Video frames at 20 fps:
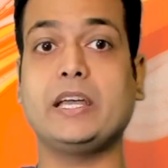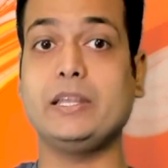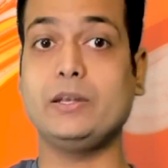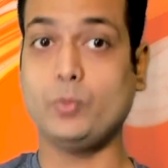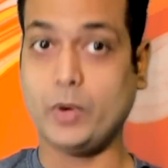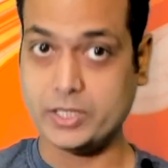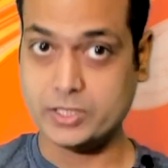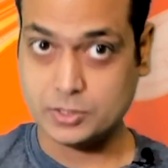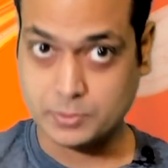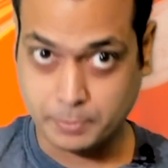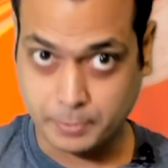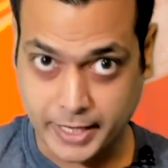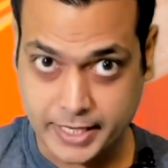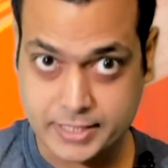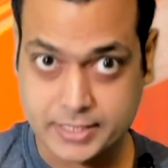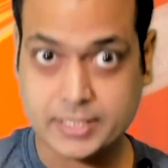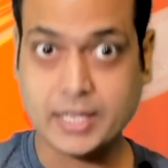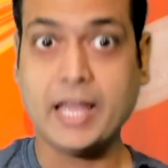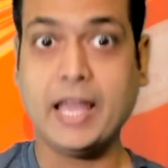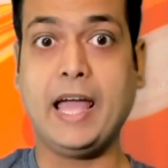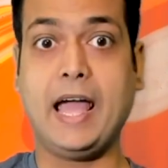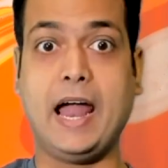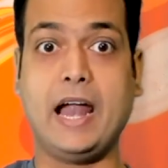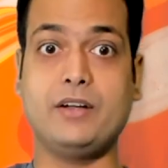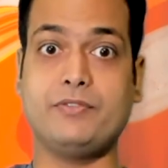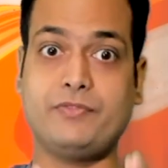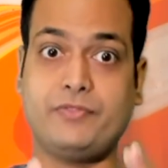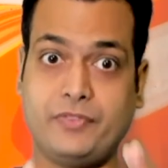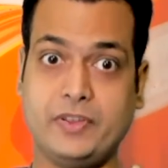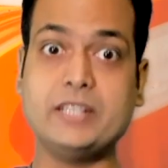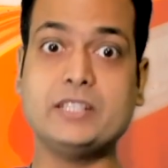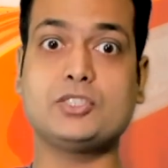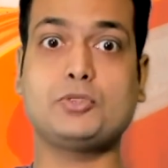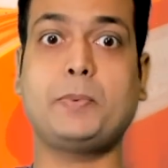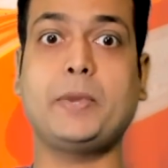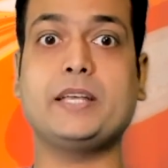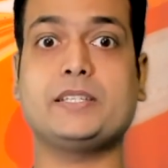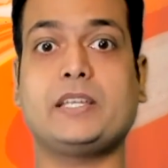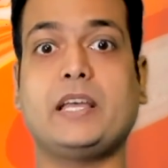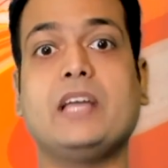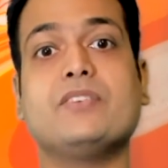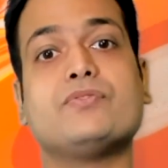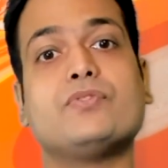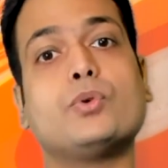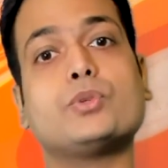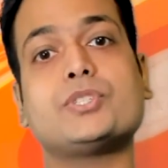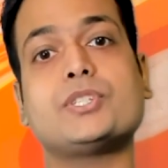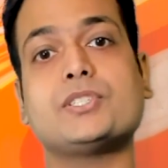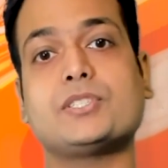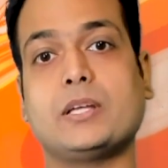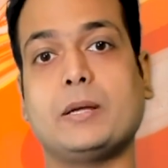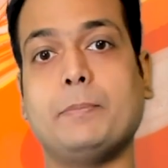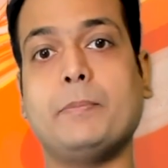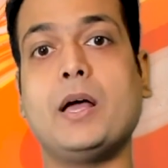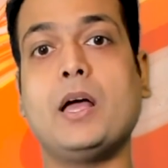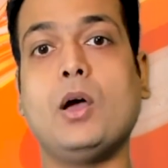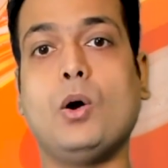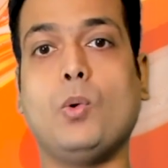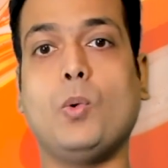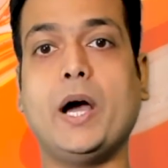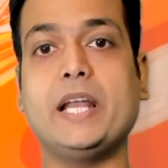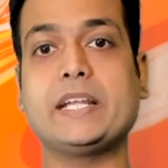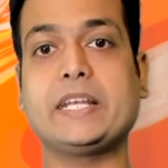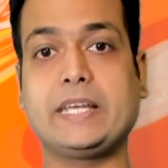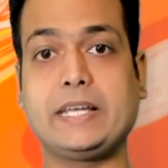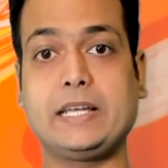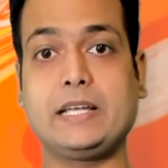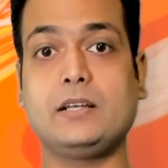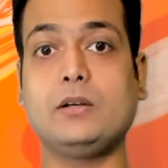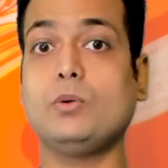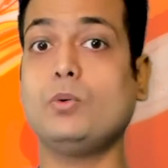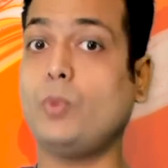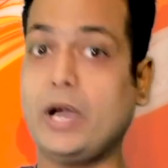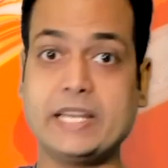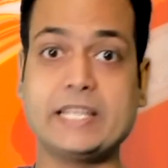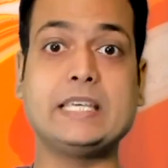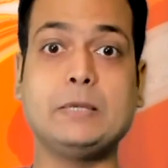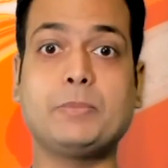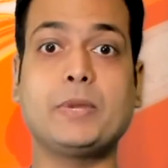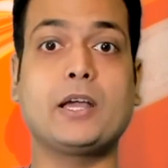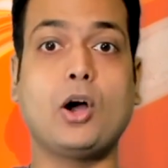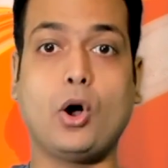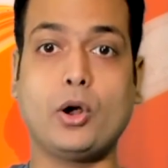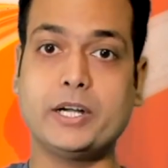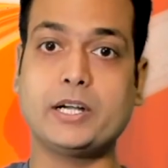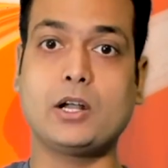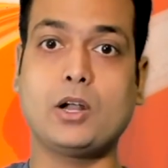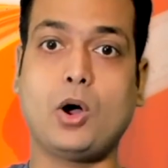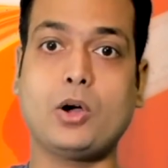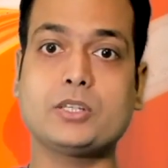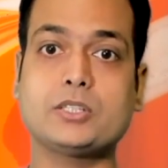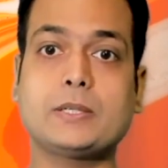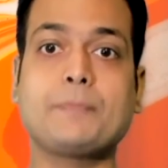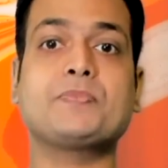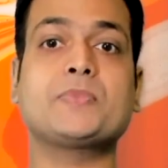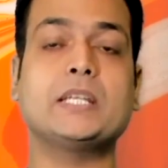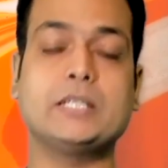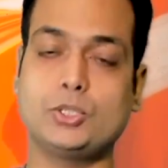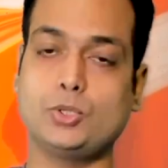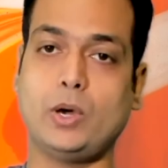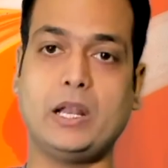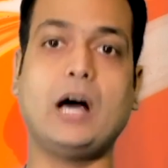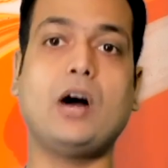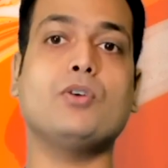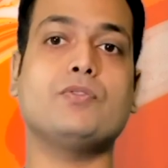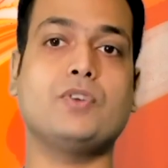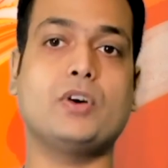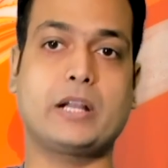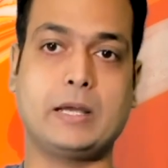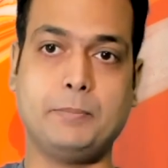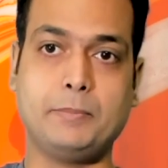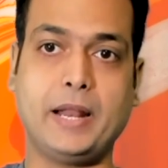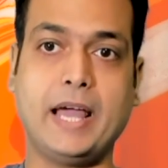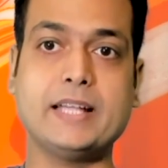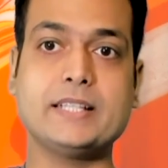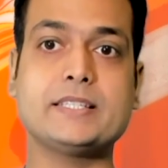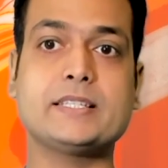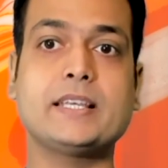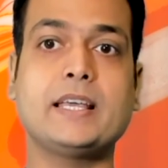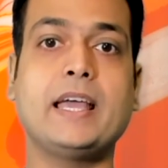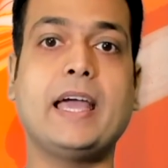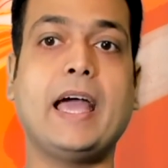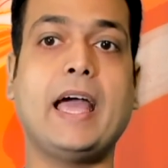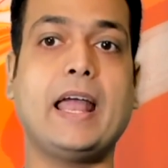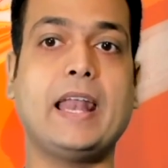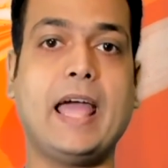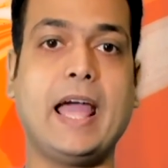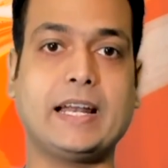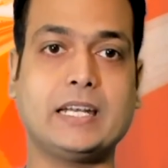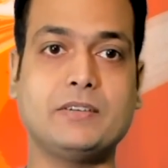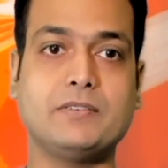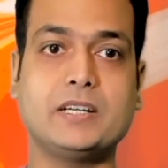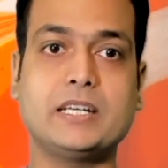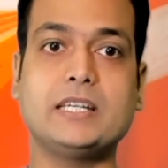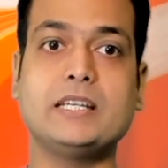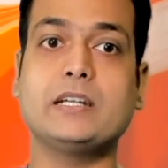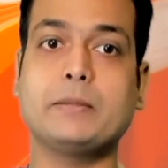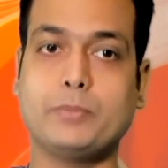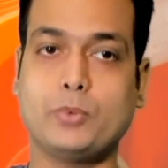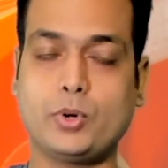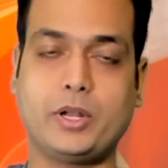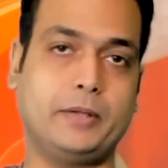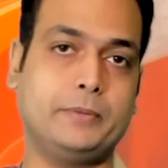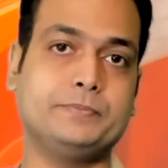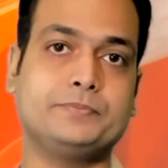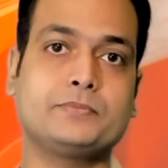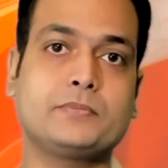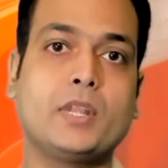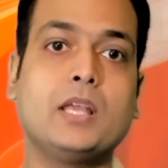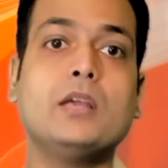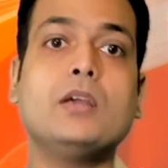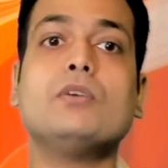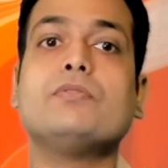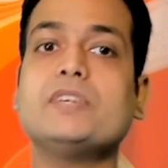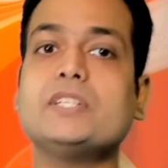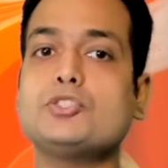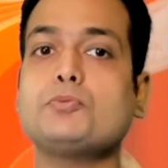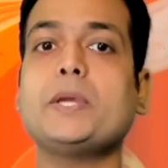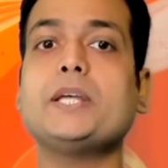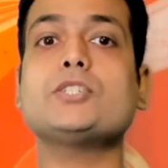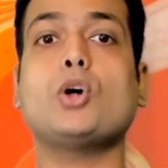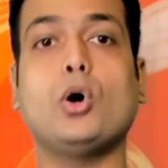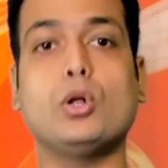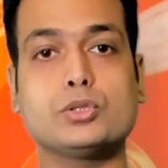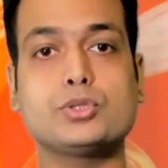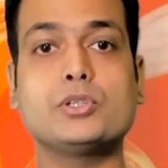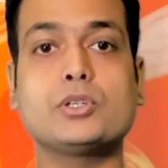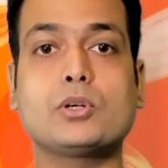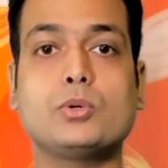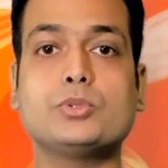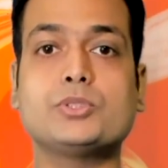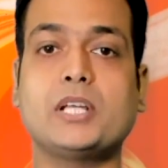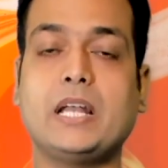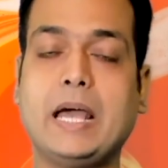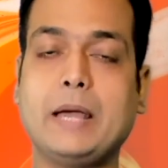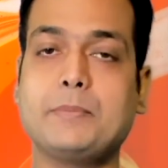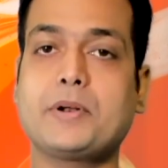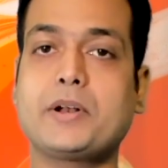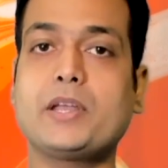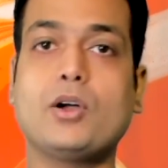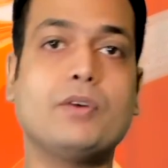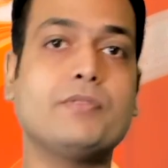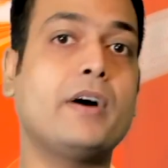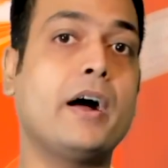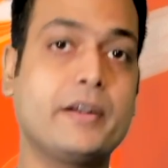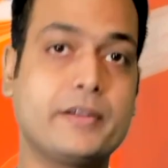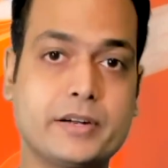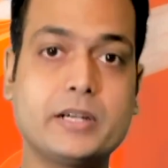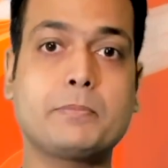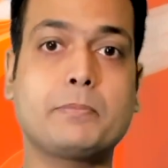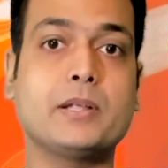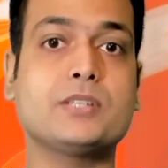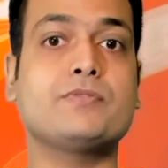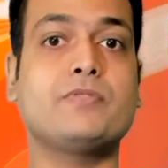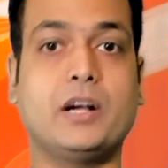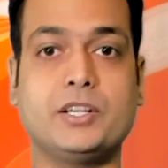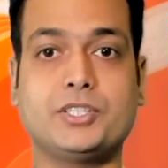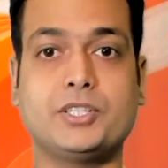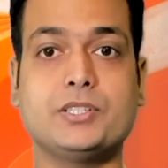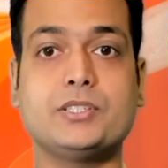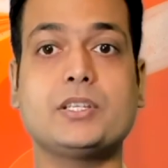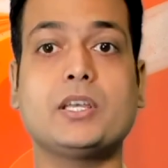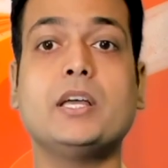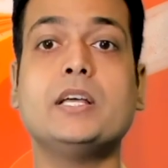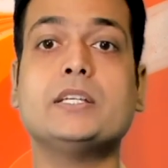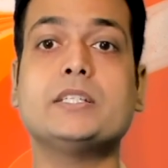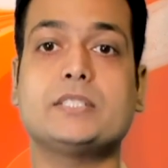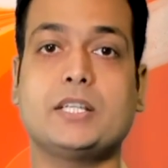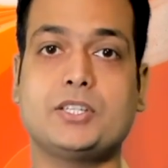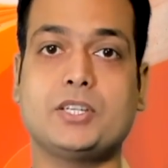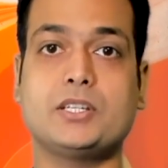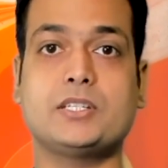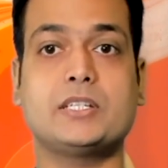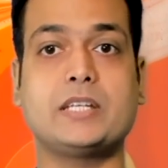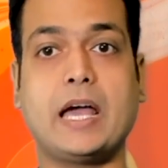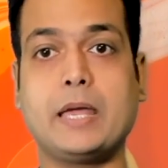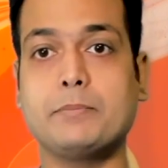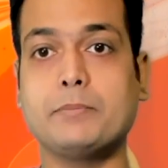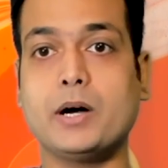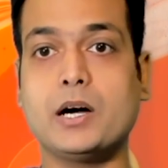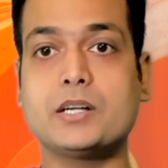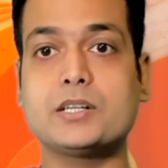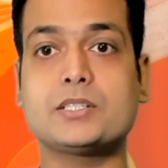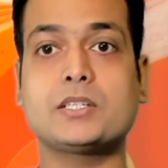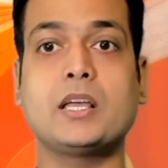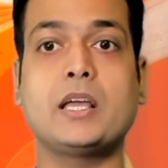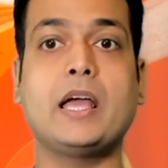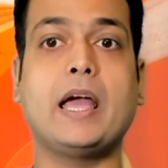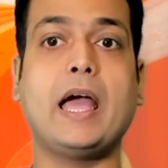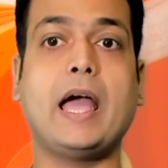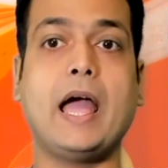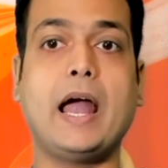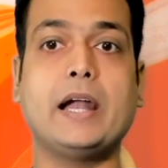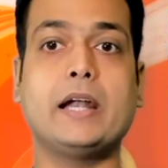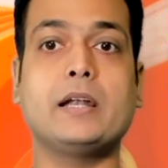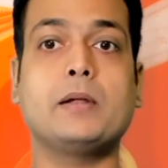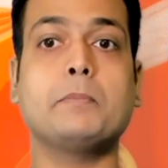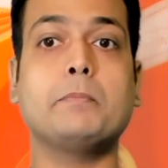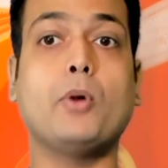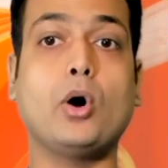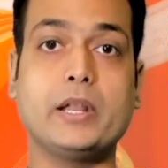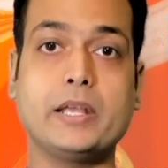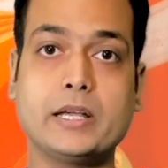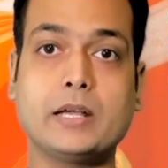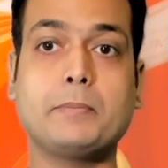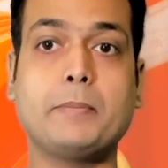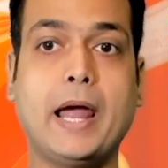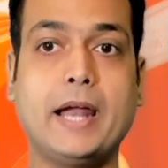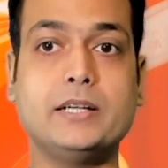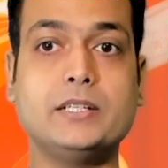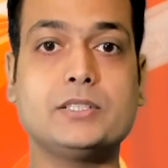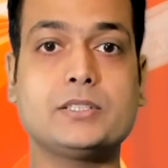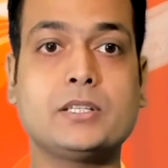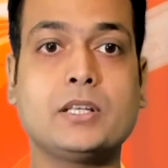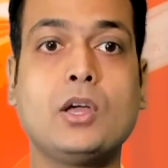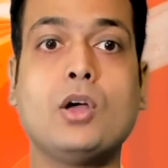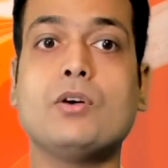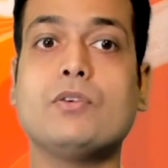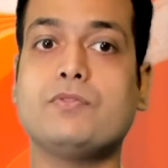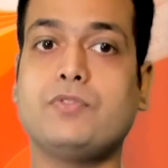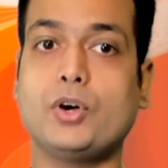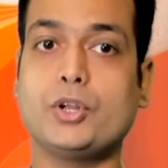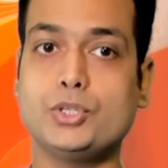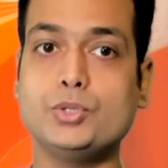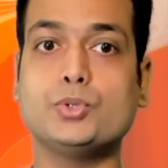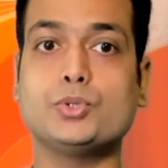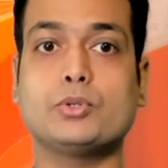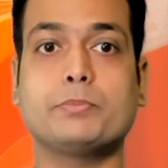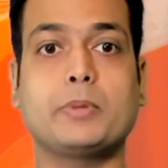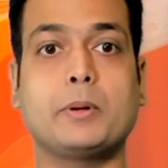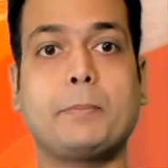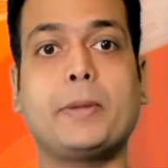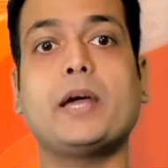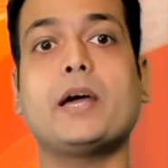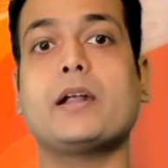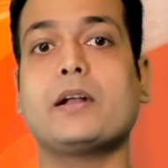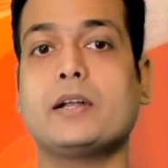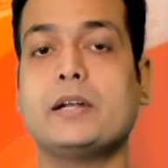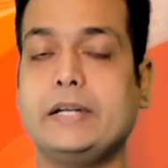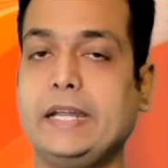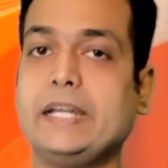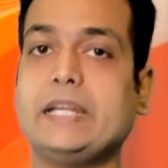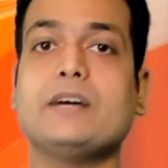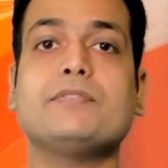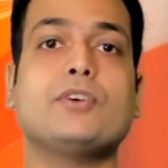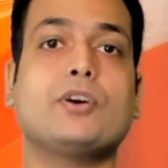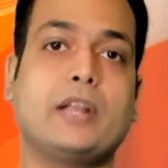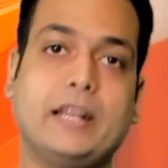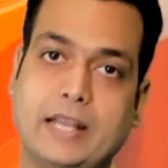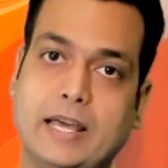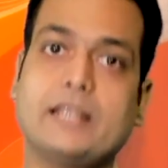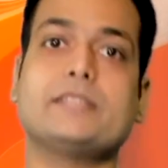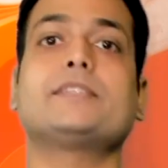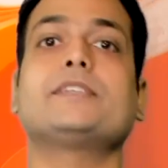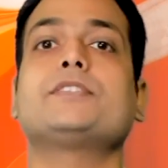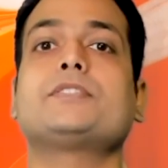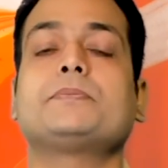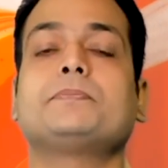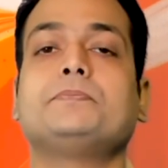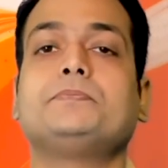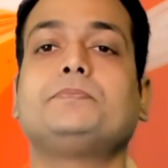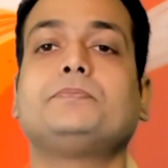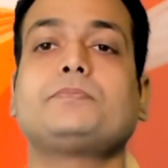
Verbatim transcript: in one place and FinSpace enforces them while, while keeping audit logs to allow for compliance and activity reporting. FinSpace also includes a library of 100 plus functions such as time bars and Bollinger bands for you to prepare data for analysis.